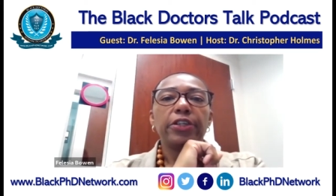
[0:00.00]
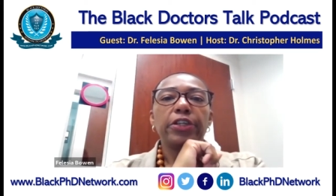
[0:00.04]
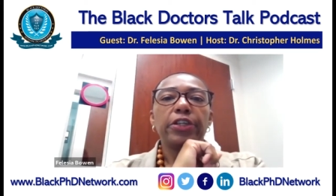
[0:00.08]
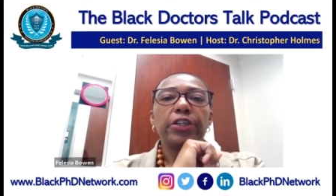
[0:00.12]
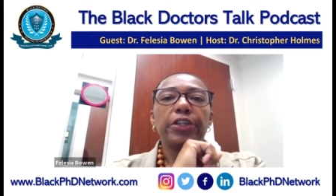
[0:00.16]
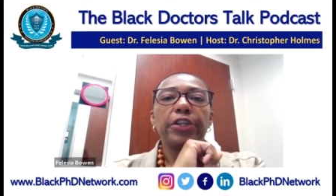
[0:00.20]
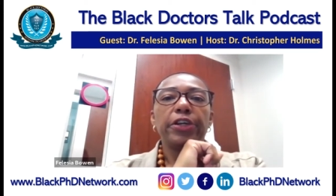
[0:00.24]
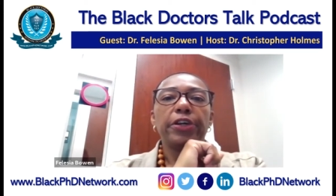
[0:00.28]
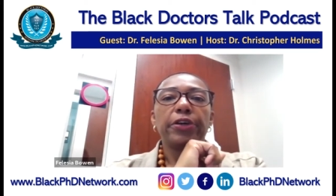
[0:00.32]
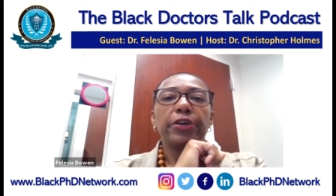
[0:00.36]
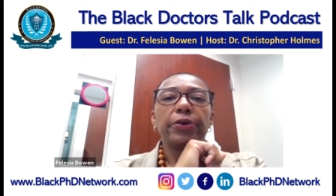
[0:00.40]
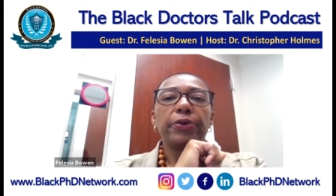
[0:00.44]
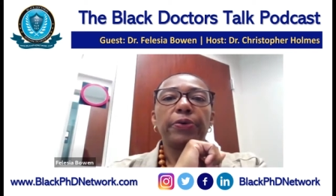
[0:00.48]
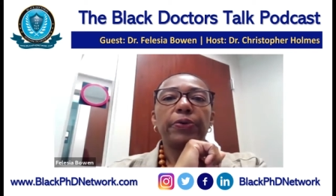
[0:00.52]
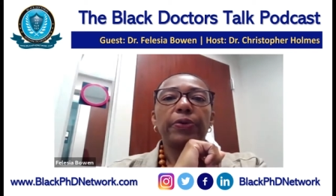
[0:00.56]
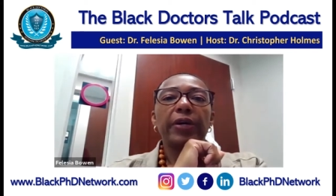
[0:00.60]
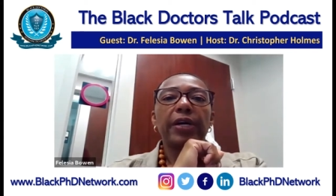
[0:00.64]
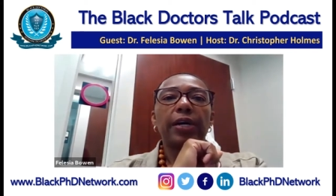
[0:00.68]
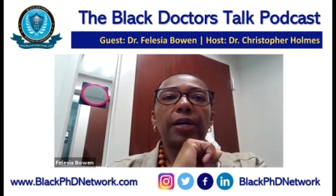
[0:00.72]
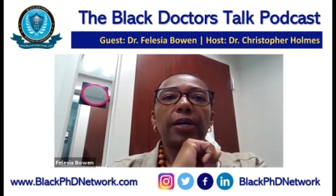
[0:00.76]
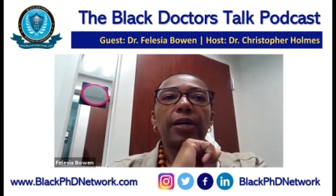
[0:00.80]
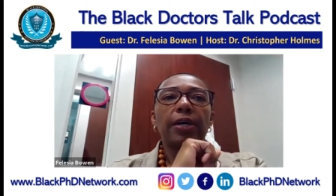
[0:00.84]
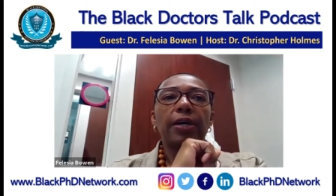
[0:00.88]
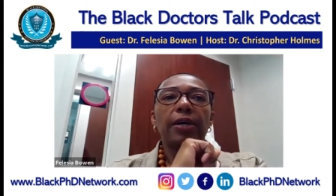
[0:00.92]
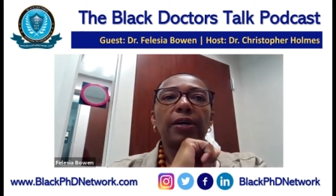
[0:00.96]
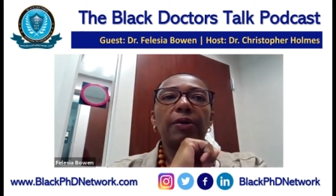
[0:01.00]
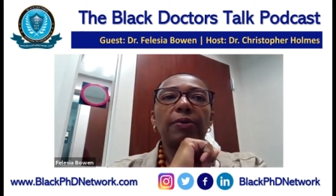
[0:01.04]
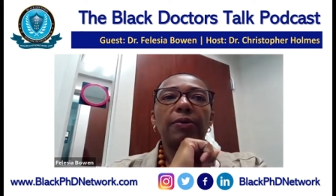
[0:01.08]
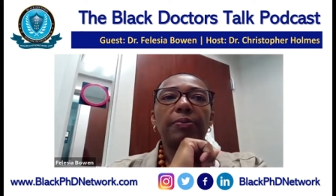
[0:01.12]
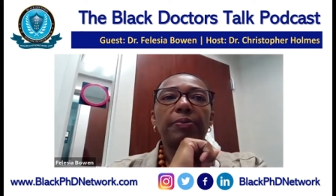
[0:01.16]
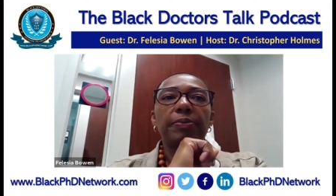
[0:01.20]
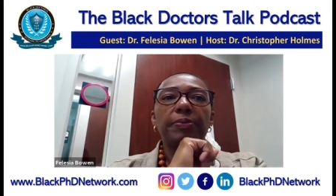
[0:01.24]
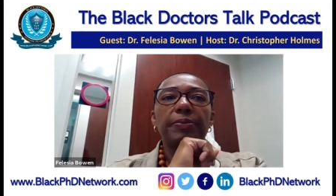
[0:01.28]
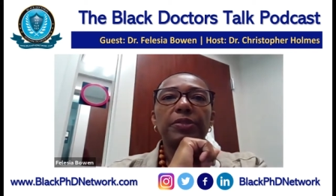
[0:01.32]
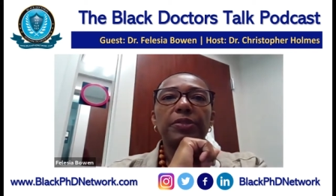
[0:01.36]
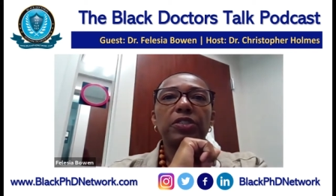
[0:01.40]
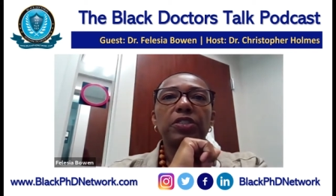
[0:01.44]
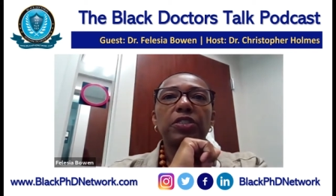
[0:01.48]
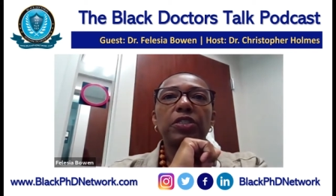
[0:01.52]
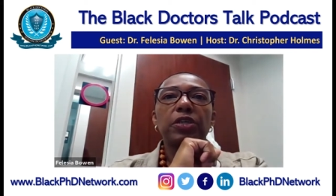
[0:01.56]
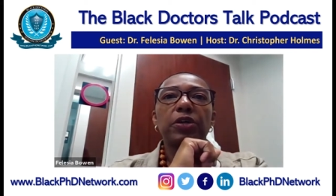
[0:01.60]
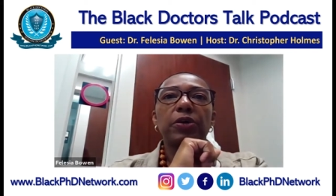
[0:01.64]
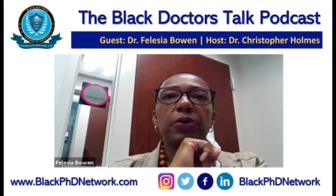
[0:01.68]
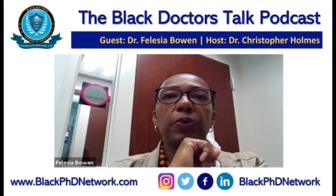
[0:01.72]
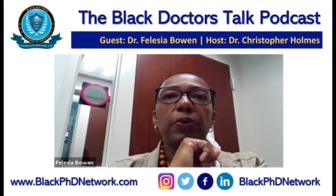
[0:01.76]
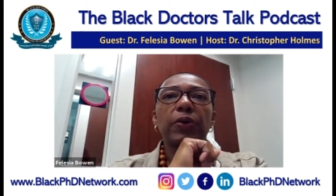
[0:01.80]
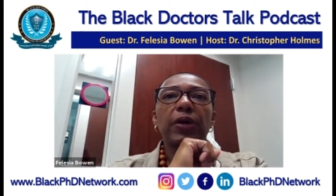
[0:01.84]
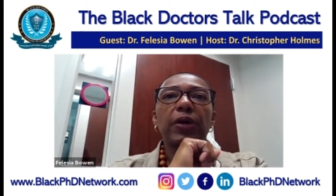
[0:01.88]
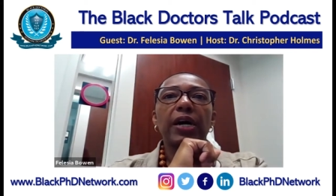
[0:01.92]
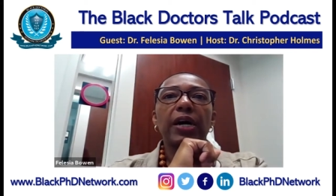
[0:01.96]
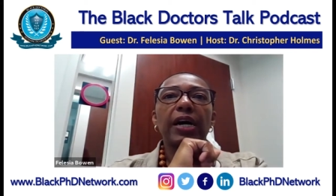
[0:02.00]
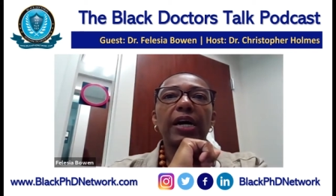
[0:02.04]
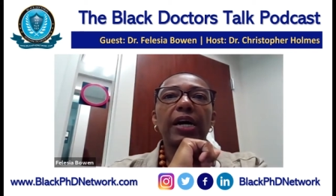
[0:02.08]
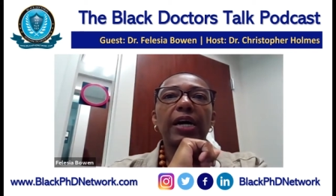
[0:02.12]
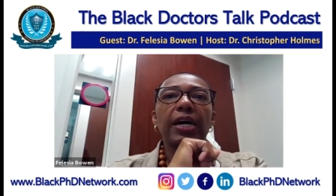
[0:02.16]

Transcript: You know, um, so